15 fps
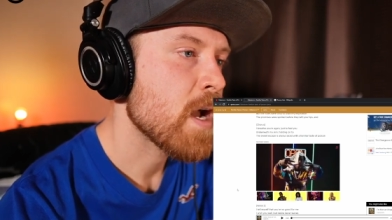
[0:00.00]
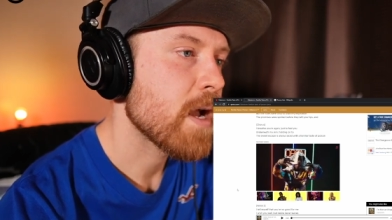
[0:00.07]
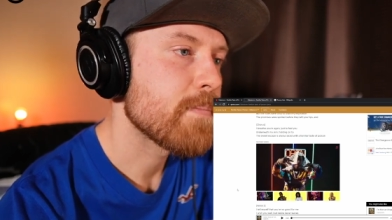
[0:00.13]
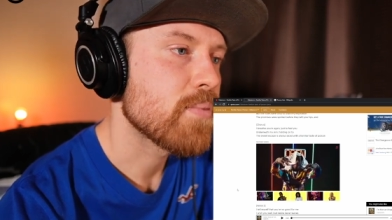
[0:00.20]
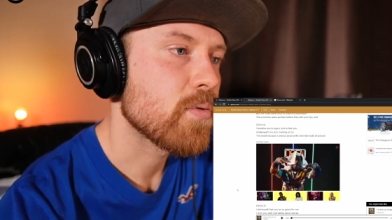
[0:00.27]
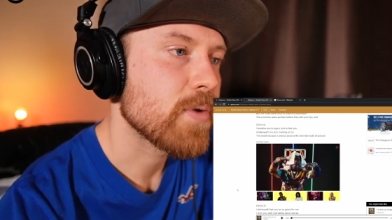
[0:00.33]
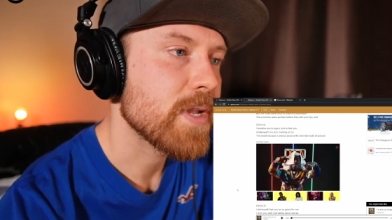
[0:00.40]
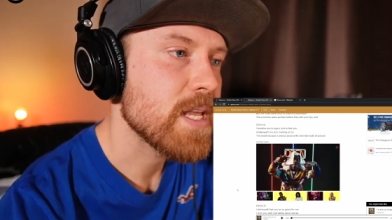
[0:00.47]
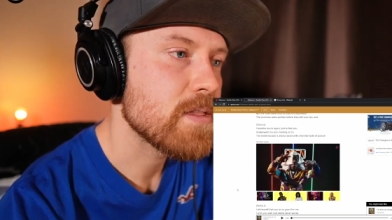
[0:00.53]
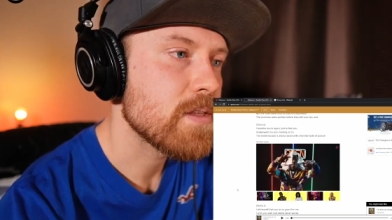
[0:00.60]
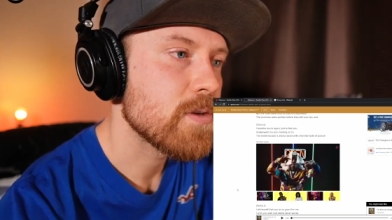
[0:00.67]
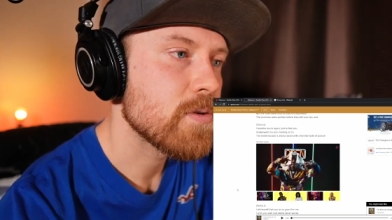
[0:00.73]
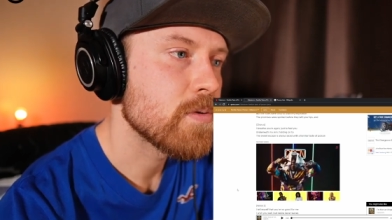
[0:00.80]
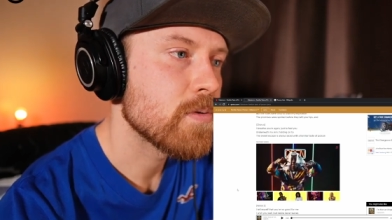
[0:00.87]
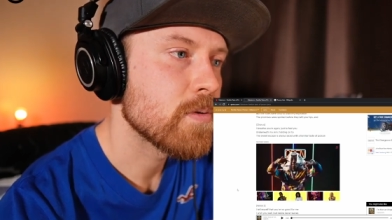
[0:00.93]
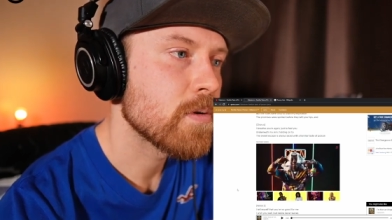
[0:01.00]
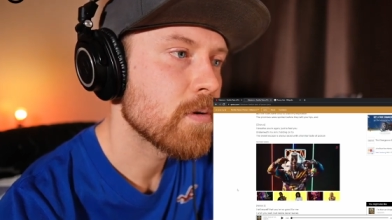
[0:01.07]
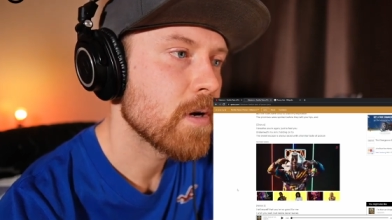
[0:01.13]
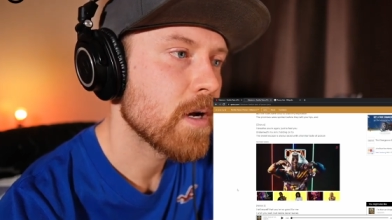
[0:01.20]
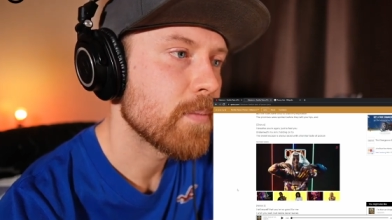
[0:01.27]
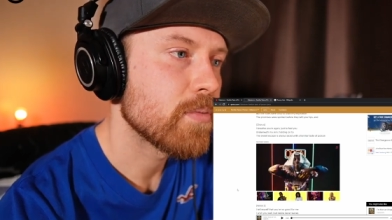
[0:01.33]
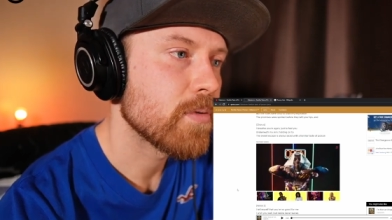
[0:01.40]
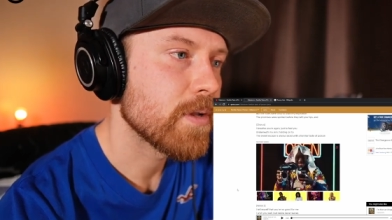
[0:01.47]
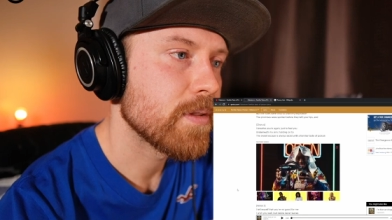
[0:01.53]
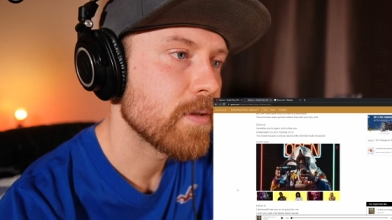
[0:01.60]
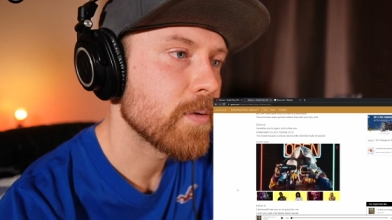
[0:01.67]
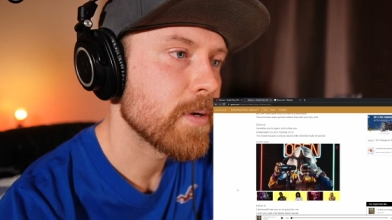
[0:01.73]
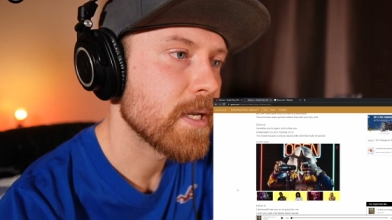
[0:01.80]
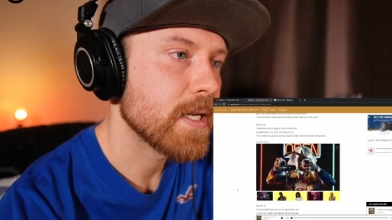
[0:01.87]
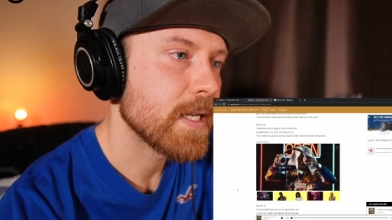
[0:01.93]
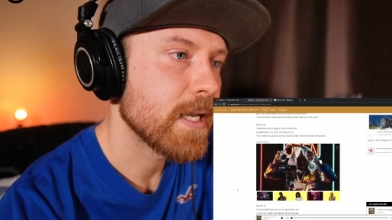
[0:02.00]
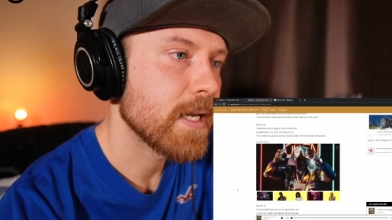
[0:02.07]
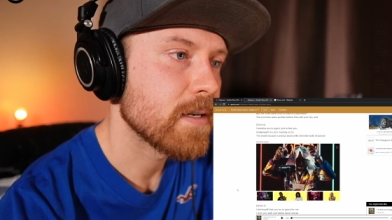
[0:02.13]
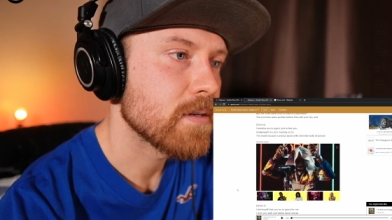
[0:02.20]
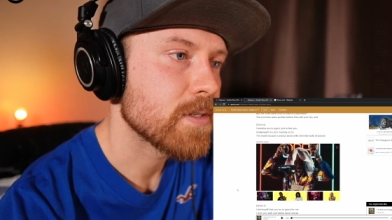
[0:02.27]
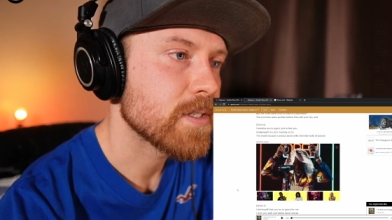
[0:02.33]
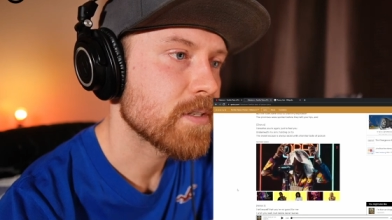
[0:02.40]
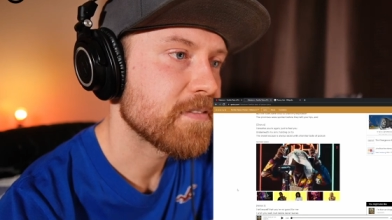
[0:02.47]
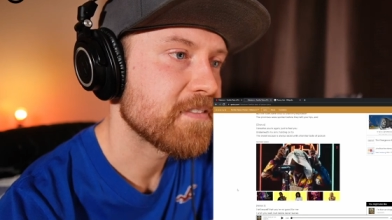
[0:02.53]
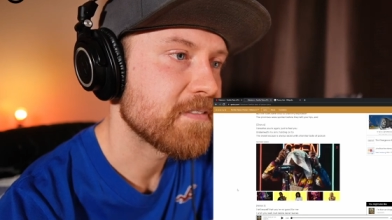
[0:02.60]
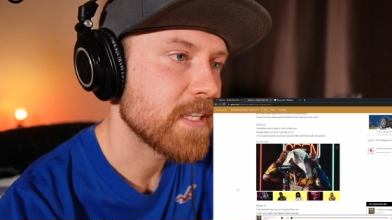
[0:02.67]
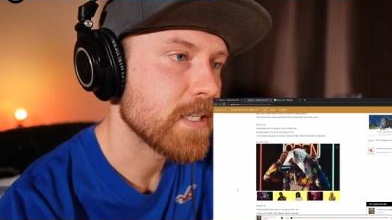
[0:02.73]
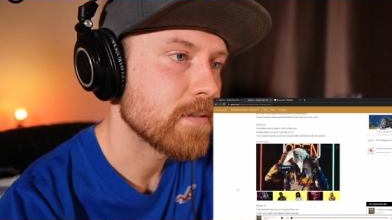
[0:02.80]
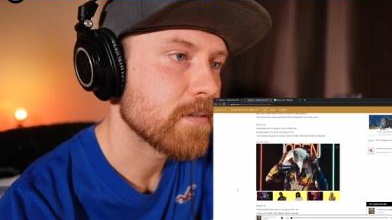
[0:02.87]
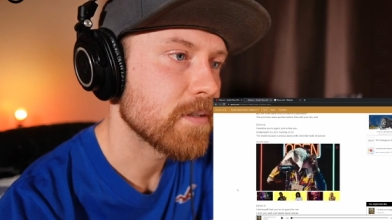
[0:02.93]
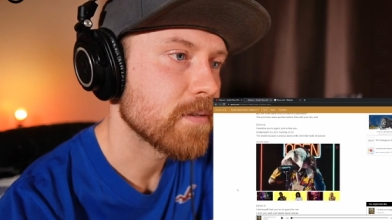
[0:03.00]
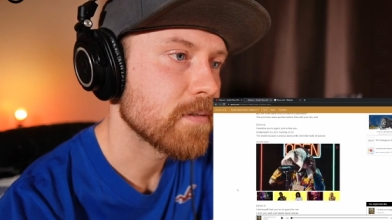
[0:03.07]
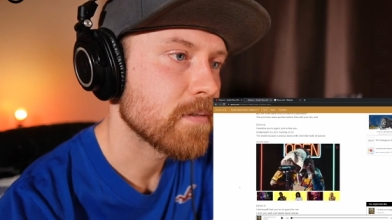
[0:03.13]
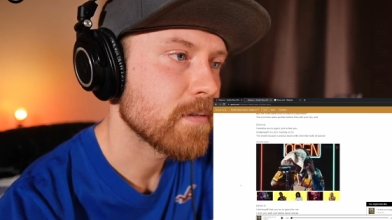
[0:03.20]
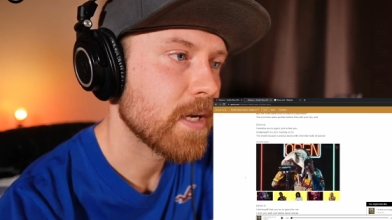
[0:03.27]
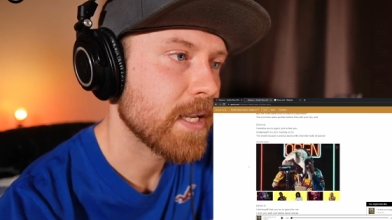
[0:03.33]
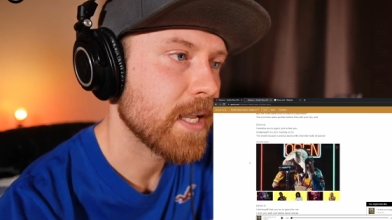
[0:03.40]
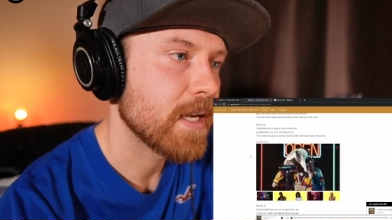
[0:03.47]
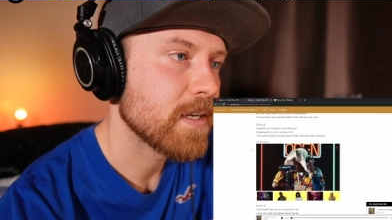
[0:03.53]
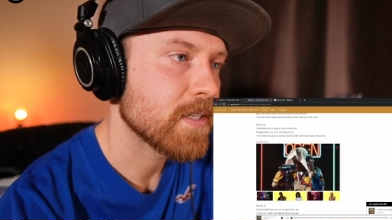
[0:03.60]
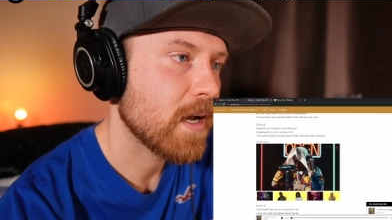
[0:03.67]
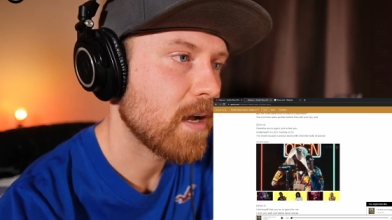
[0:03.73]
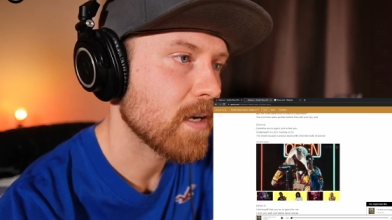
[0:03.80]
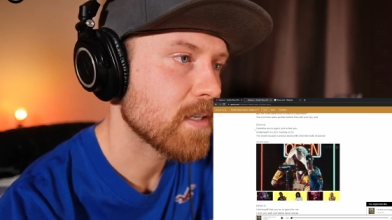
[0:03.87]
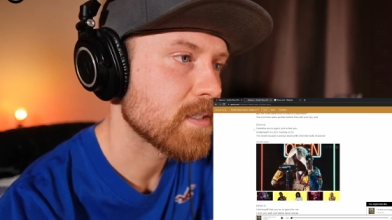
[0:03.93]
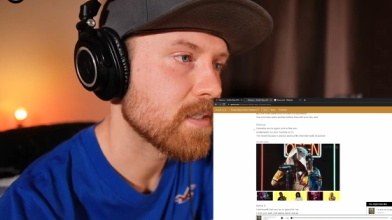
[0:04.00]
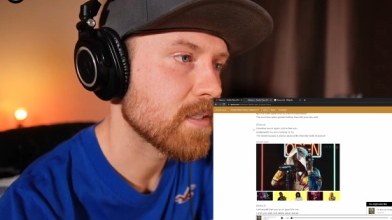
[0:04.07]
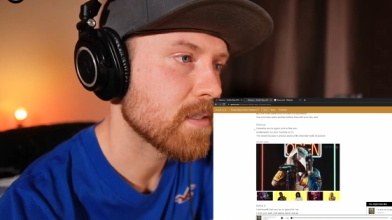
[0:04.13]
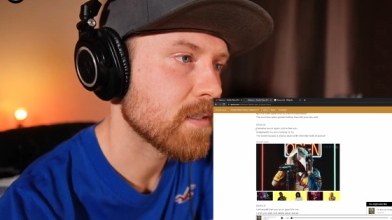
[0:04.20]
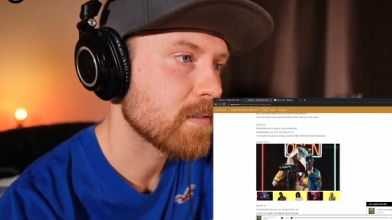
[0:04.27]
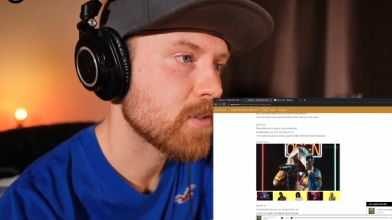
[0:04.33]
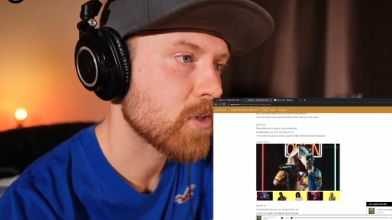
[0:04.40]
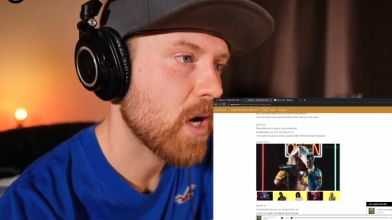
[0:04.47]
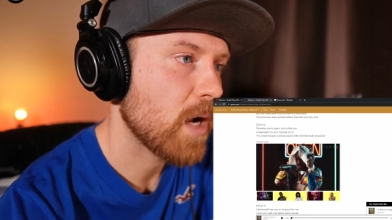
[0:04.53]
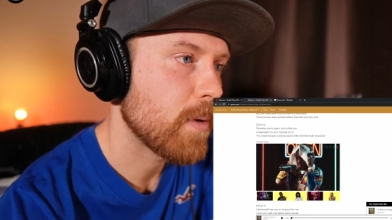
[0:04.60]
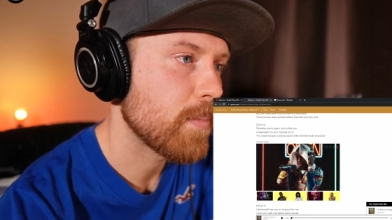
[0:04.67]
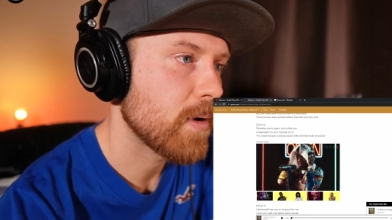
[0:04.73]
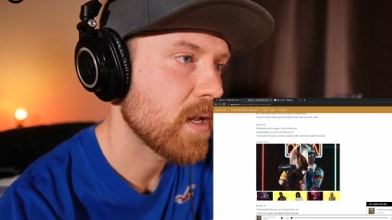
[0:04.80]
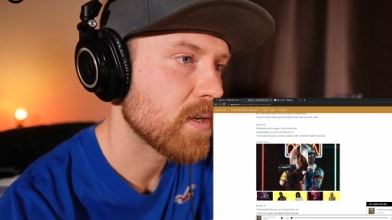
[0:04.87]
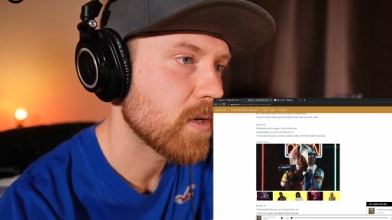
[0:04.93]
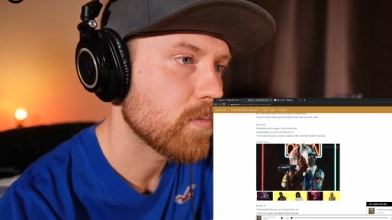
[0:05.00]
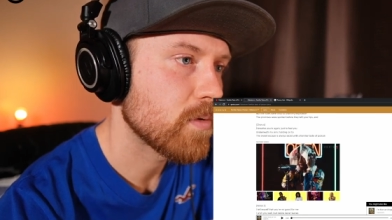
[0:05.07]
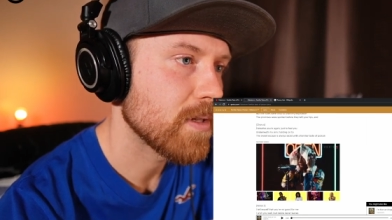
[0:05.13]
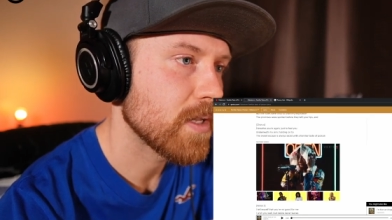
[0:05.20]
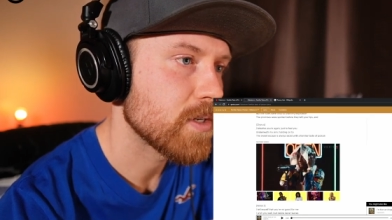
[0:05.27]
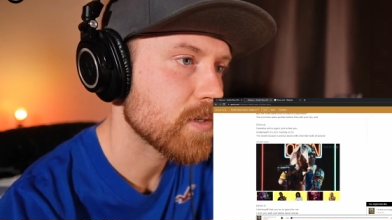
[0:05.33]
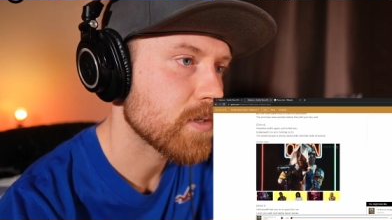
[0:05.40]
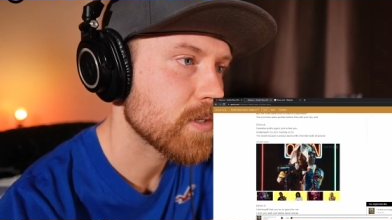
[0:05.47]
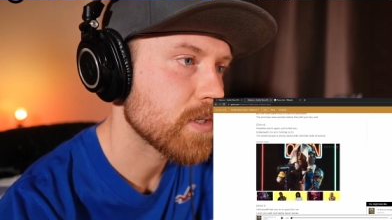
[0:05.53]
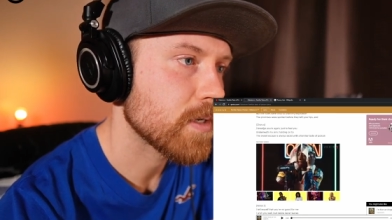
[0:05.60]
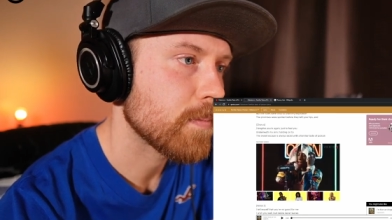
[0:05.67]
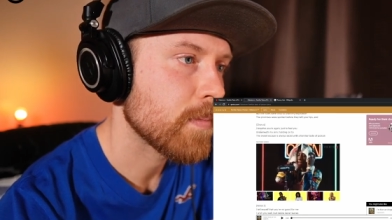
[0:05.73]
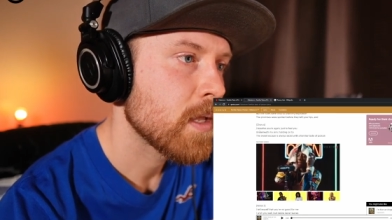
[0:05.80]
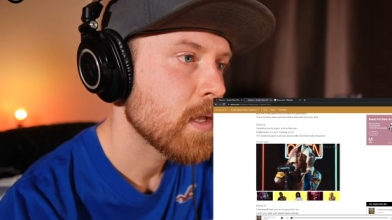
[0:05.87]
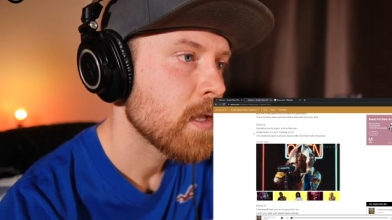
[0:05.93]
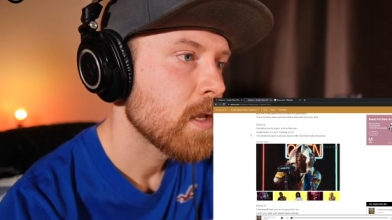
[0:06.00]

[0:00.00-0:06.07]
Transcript: I breathe you I breathe you in again just to feel you. Again, toxic, trauma-bonded relationship.